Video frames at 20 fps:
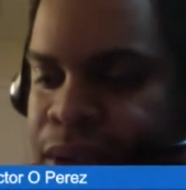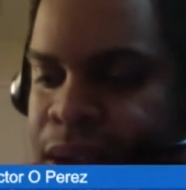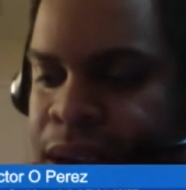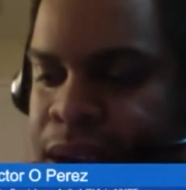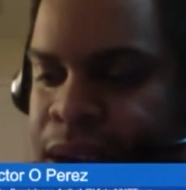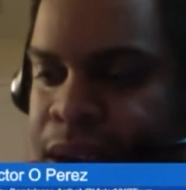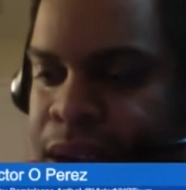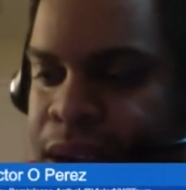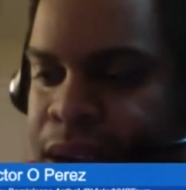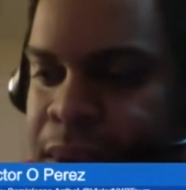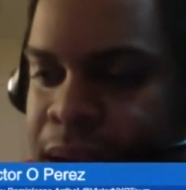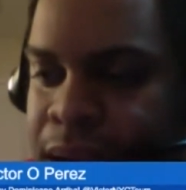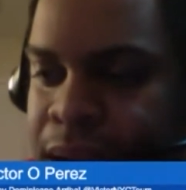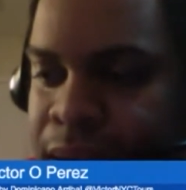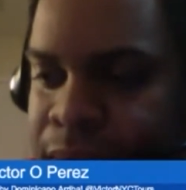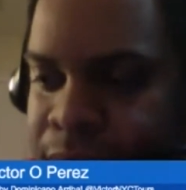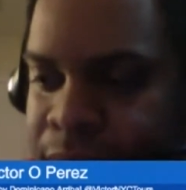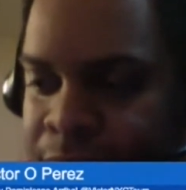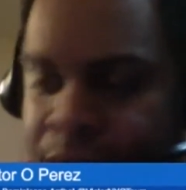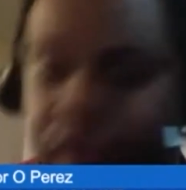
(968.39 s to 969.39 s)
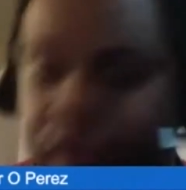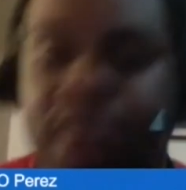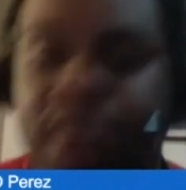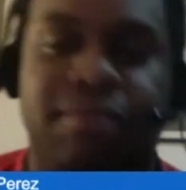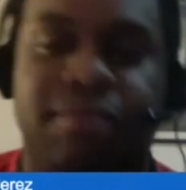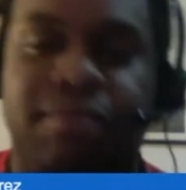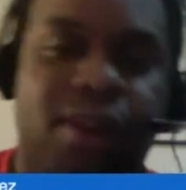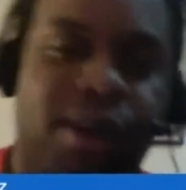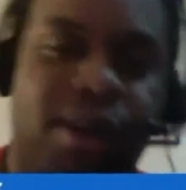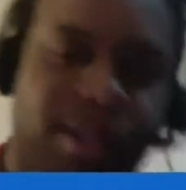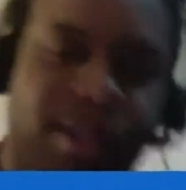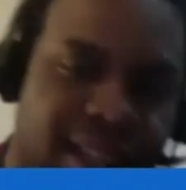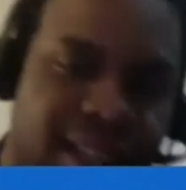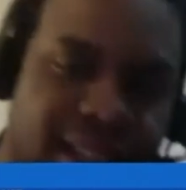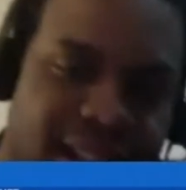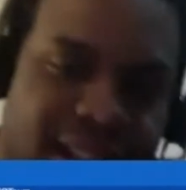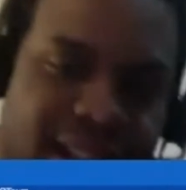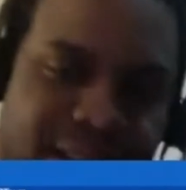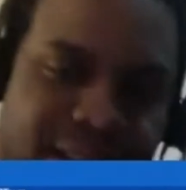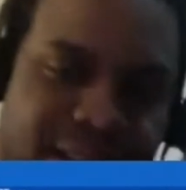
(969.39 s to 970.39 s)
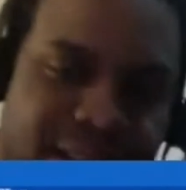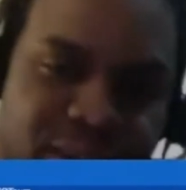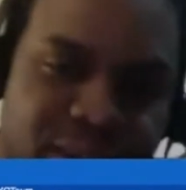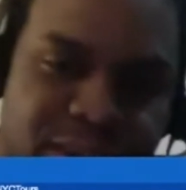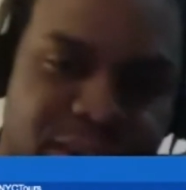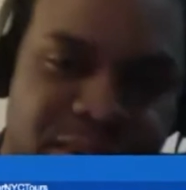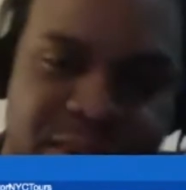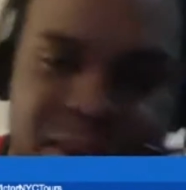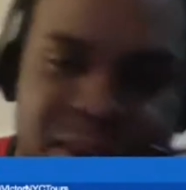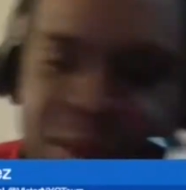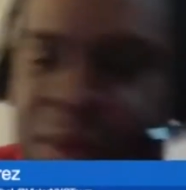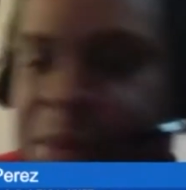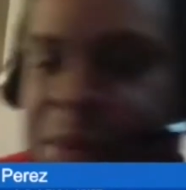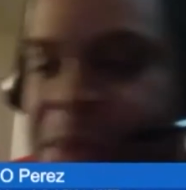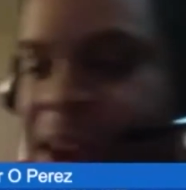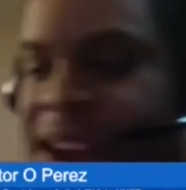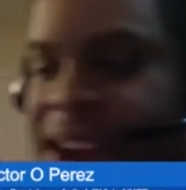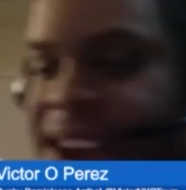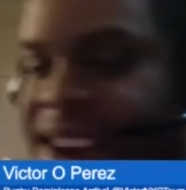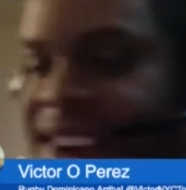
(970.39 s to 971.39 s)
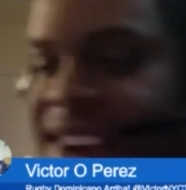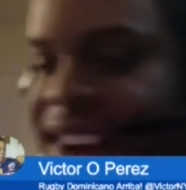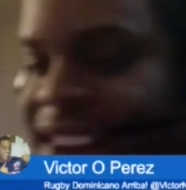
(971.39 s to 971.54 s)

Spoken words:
coming out of that other league, which will remain